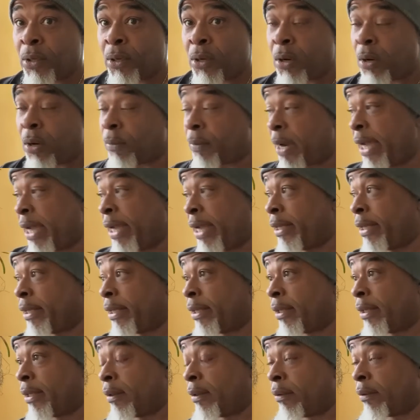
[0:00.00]
All right.
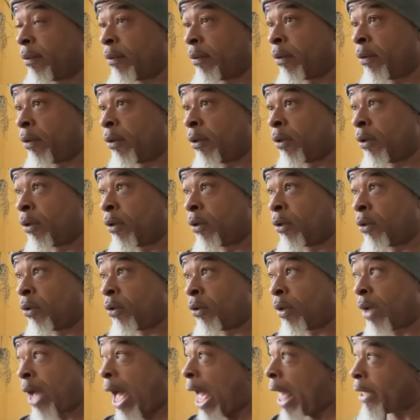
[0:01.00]

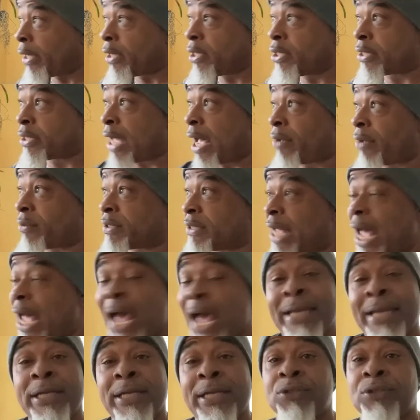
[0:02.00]
I look
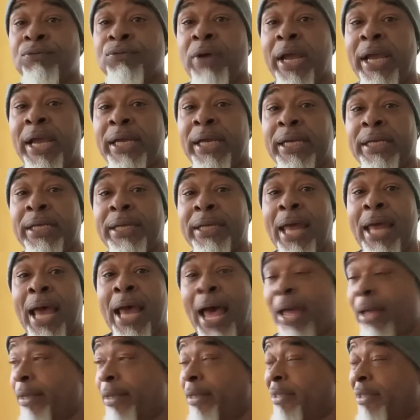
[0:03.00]
outside and it's raining.
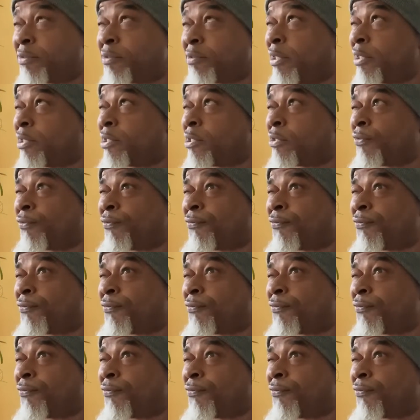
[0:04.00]
Now is this is